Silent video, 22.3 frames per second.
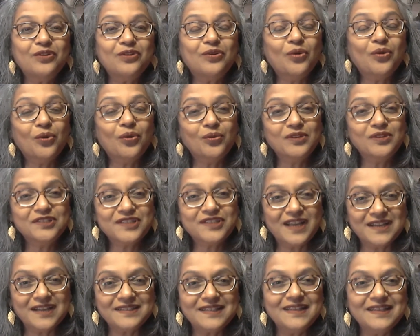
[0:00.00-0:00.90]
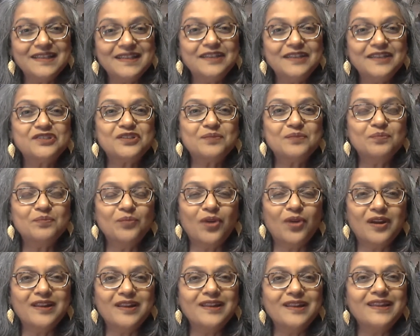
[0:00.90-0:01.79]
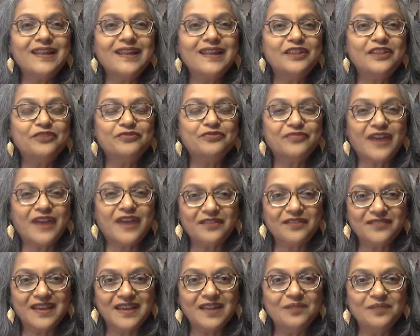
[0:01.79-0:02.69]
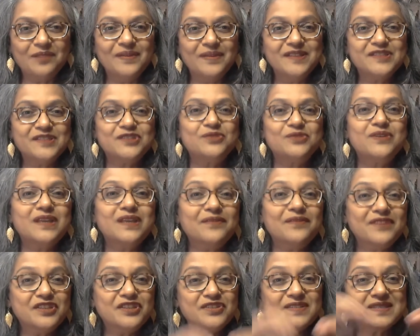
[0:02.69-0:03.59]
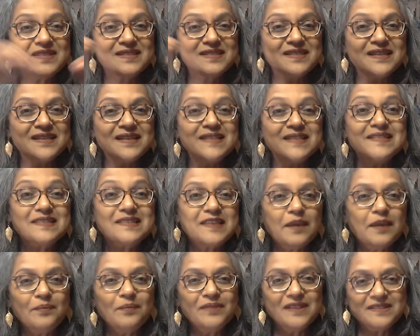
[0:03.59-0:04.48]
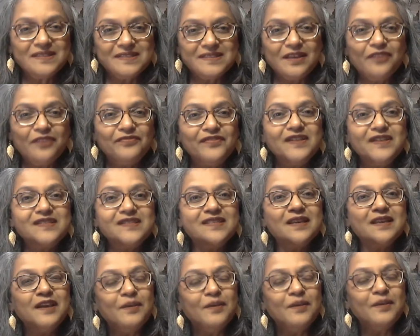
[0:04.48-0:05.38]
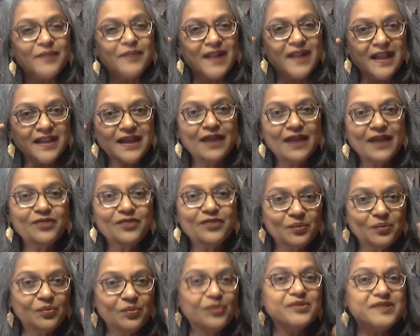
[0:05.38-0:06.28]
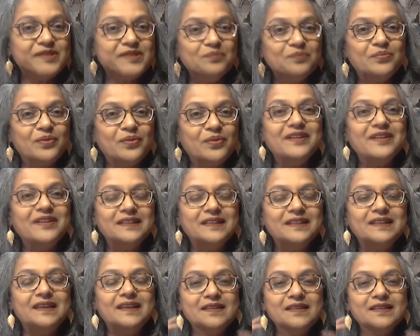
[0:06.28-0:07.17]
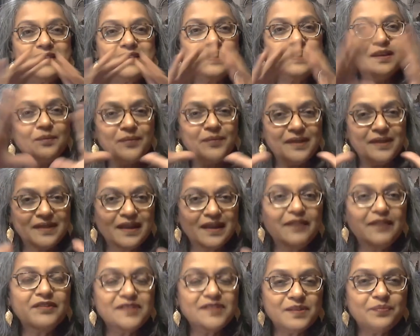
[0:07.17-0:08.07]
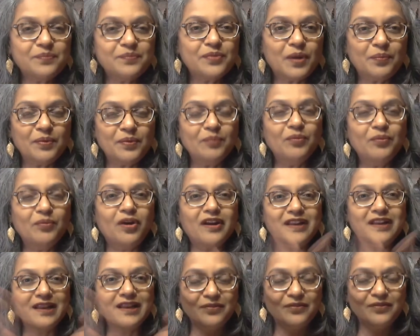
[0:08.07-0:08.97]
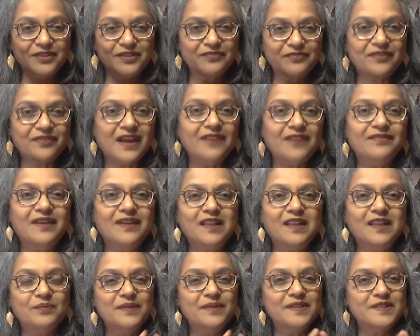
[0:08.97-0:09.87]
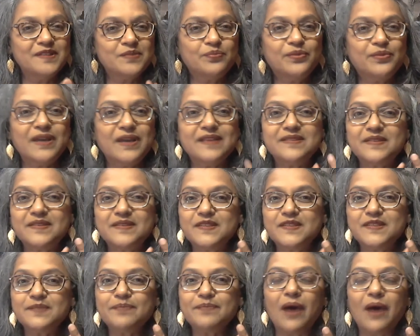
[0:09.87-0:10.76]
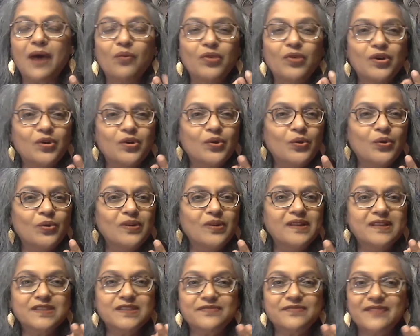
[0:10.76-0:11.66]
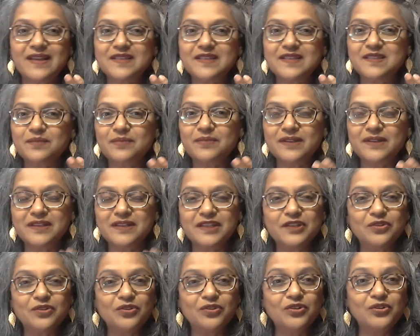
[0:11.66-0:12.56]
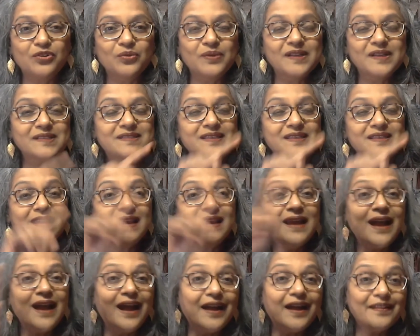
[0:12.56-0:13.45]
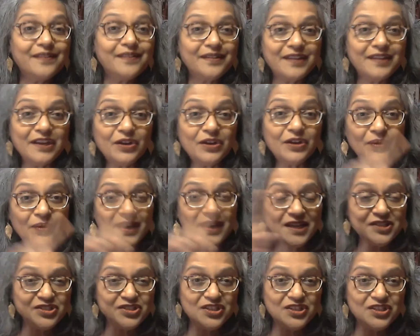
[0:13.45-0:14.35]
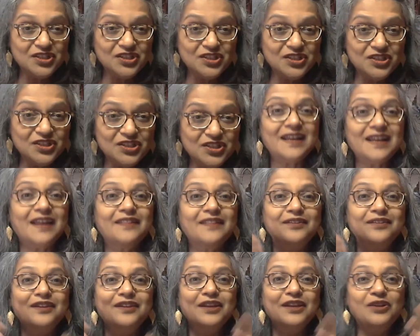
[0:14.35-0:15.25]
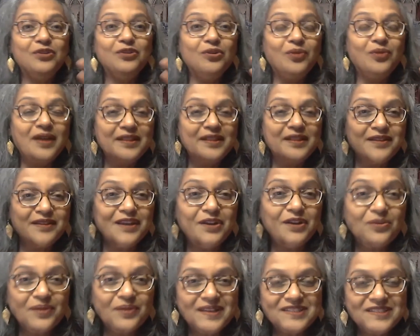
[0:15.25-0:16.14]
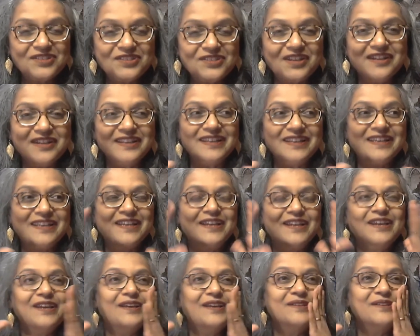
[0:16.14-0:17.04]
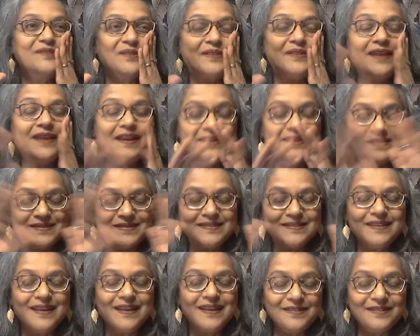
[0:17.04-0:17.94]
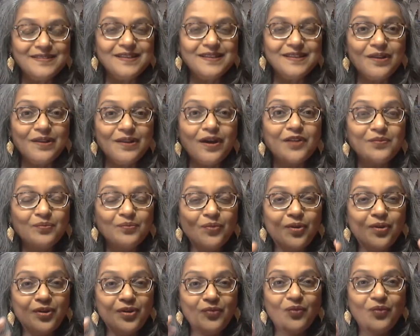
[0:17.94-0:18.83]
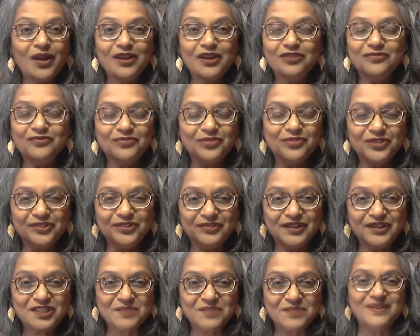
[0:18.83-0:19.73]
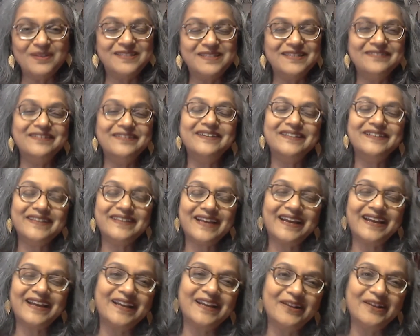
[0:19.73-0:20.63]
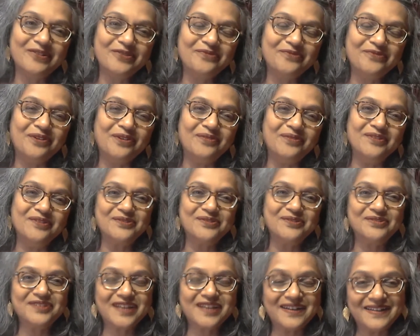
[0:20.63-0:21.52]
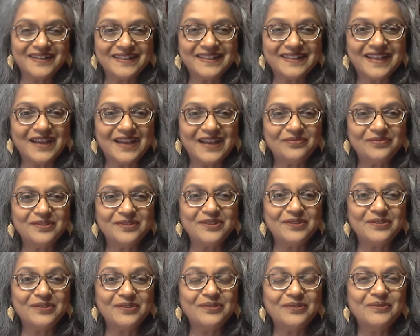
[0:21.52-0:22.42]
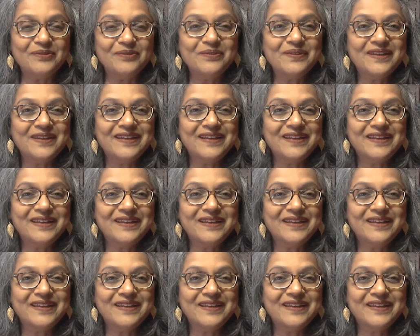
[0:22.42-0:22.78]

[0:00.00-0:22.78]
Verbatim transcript: the whole Shakti leadership model and the five elements. Today, we just skimmed the surface, but I gave you the most important things. There is a proper model with five elements presence, power, wholeness, flexibility, congruence, and the heroic journey, and the hero and the heroine's journey. So there's there's a lot more wonderful, rich material, and I look forward to sharing that with you,